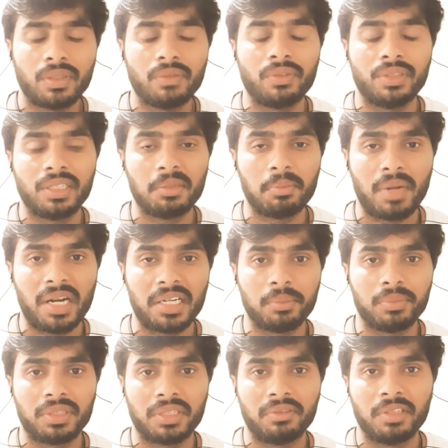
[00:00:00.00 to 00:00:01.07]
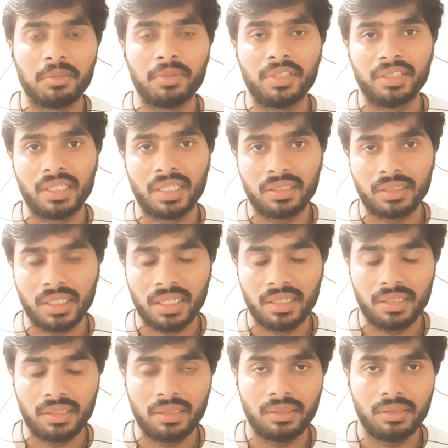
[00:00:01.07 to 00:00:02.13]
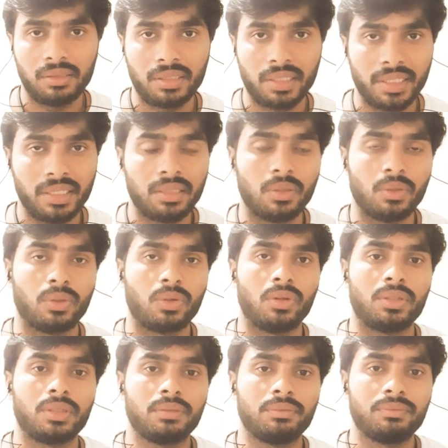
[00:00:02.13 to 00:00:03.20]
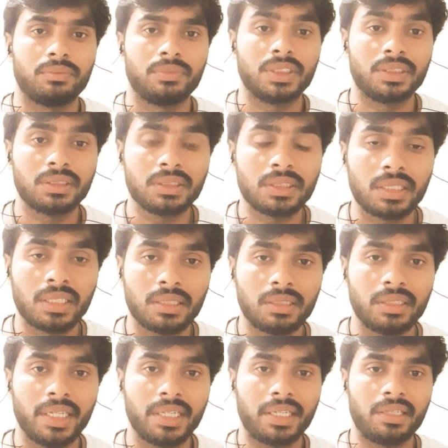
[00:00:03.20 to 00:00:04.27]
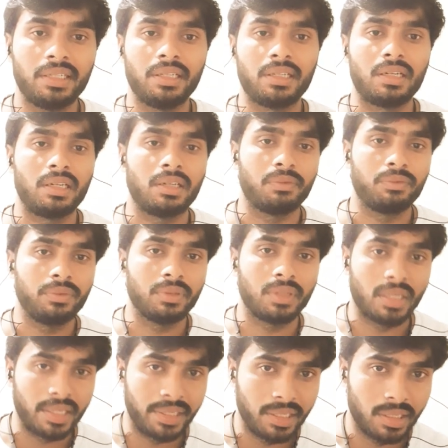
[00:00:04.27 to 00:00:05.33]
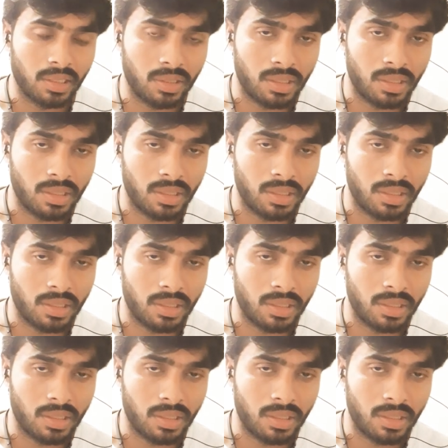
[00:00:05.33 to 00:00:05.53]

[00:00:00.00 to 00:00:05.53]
whether the part-times are available in that country or not. Just get a clear idea